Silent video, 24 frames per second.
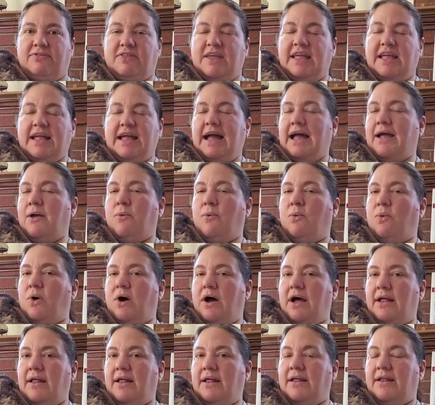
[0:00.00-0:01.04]
think I
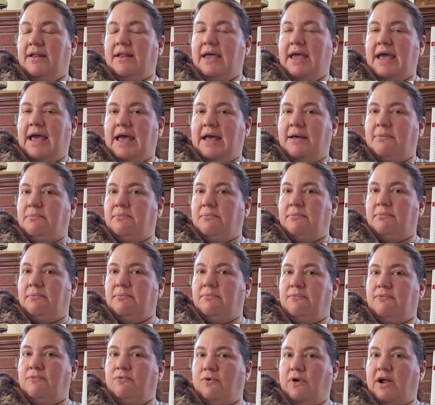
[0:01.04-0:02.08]
want at
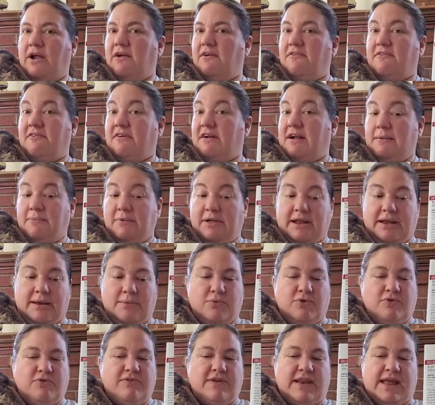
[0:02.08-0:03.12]
wherever I'm going to
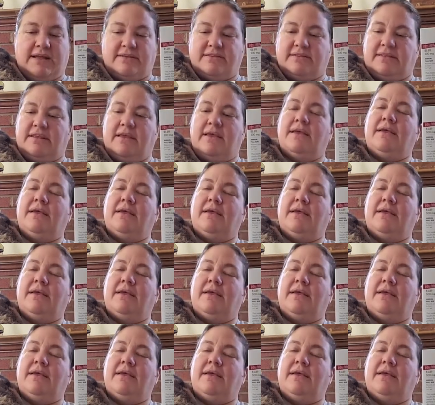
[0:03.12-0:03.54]
move next.